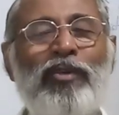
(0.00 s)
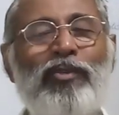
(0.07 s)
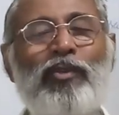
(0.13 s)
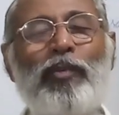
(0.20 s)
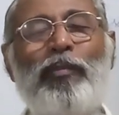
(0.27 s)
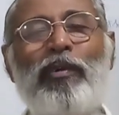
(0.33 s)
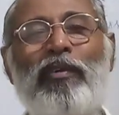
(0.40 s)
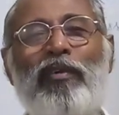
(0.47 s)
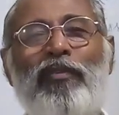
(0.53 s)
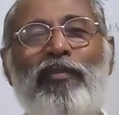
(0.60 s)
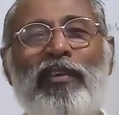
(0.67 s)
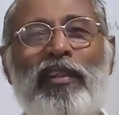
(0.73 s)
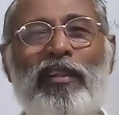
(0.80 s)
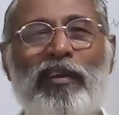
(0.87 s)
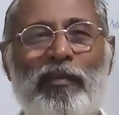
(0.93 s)
Jupiter will
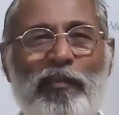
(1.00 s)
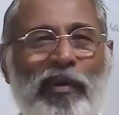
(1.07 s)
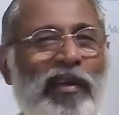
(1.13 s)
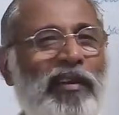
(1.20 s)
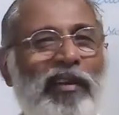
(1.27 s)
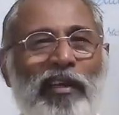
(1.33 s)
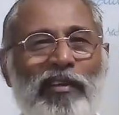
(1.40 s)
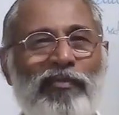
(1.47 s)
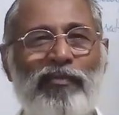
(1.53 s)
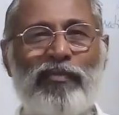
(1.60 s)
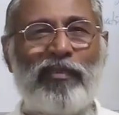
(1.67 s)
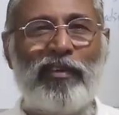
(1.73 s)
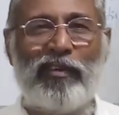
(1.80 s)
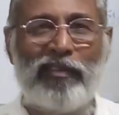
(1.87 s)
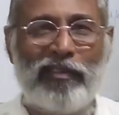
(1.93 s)
feel that my
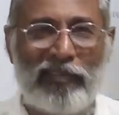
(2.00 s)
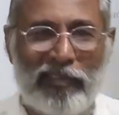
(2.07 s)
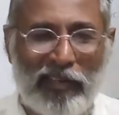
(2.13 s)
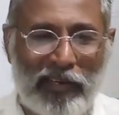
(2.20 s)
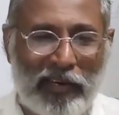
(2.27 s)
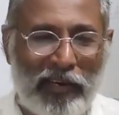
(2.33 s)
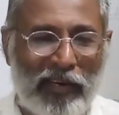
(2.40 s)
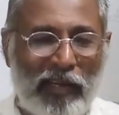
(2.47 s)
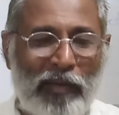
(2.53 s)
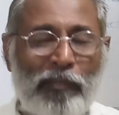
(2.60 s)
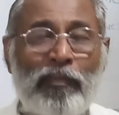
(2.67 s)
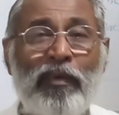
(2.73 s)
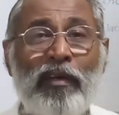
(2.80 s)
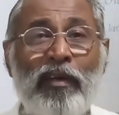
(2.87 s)
life, you know, great I am.